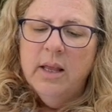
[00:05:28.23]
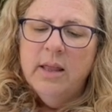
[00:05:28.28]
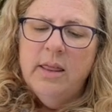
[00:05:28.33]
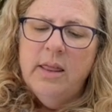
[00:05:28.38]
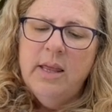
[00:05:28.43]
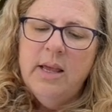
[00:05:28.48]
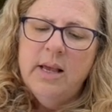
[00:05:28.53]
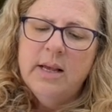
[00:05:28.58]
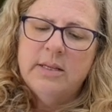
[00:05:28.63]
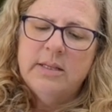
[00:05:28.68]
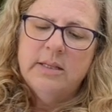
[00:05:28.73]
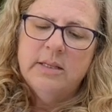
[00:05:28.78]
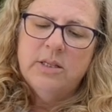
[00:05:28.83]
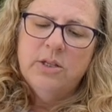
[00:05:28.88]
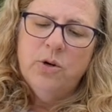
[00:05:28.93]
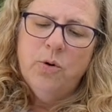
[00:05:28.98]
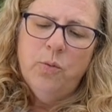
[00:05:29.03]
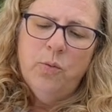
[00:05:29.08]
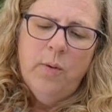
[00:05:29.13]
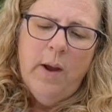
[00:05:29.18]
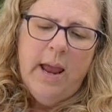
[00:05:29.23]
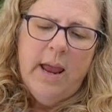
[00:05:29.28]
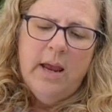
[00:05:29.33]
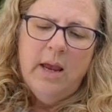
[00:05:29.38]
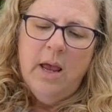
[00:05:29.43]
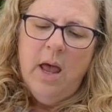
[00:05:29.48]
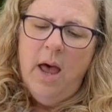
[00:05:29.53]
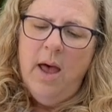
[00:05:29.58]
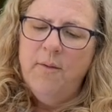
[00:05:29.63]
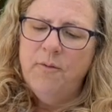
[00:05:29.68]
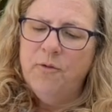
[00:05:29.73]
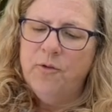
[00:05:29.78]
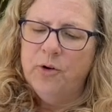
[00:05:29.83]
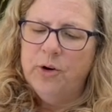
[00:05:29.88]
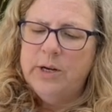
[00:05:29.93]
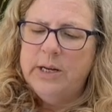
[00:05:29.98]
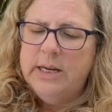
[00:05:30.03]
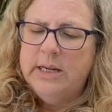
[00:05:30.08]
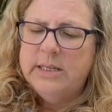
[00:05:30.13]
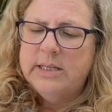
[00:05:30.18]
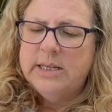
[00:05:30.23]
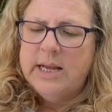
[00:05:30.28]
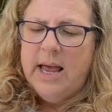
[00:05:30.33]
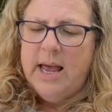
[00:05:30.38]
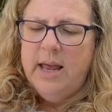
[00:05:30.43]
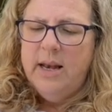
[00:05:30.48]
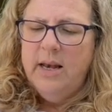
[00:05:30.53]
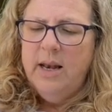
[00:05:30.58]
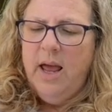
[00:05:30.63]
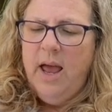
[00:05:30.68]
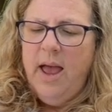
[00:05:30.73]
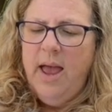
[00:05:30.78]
"This is great comfort," he said.